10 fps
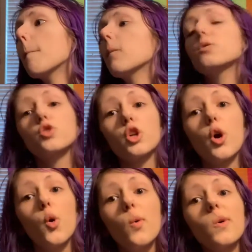
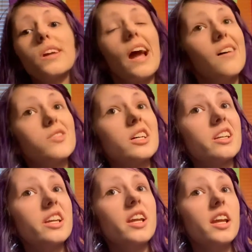So Kat Von
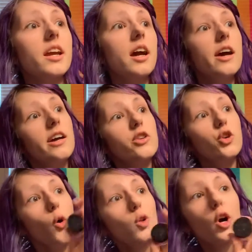D no
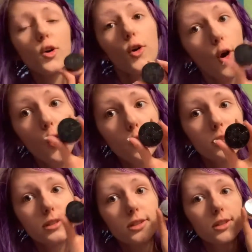longer
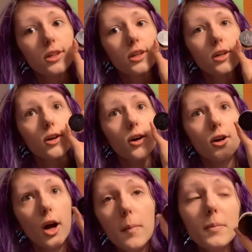owns her
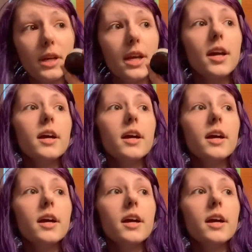company.